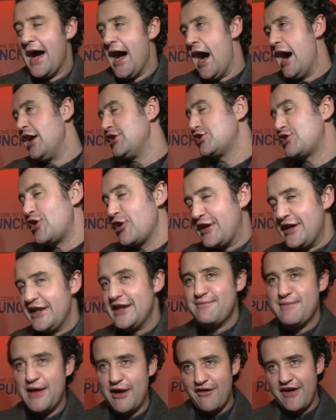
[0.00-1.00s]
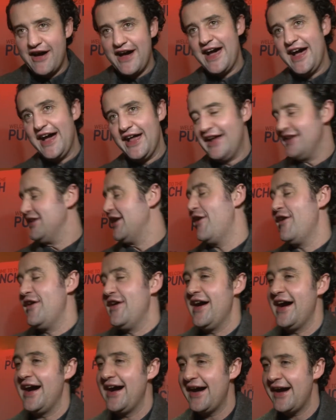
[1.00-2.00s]
I just look in the mirror. And, no,
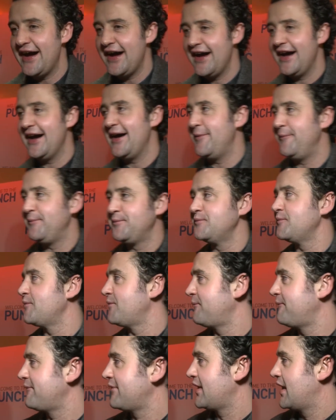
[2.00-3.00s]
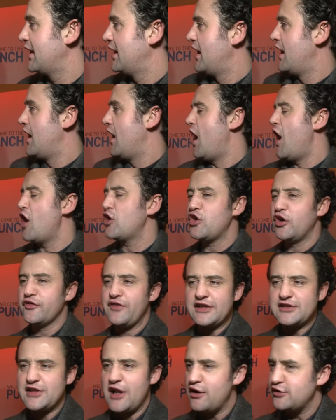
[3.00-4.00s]
um, I've got
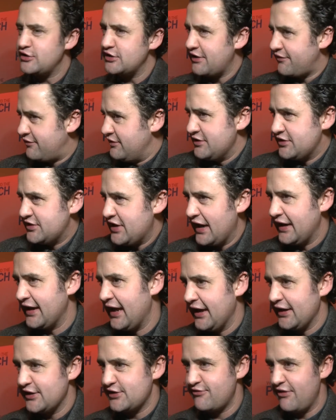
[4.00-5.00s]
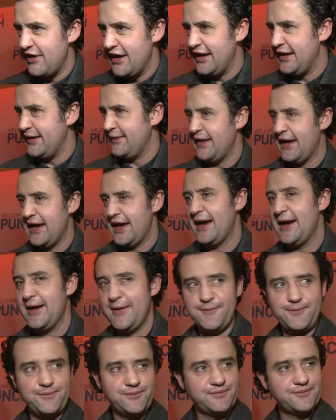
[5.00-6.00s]
there's loads of different techniques really.
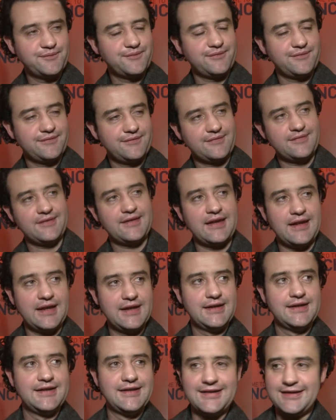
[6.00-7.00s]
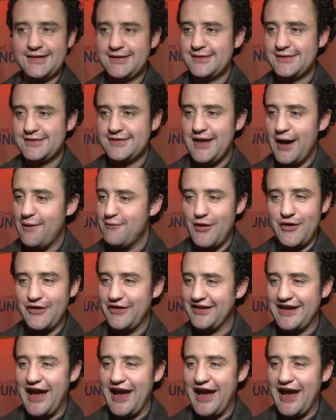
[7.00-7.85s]
Um, I'm not going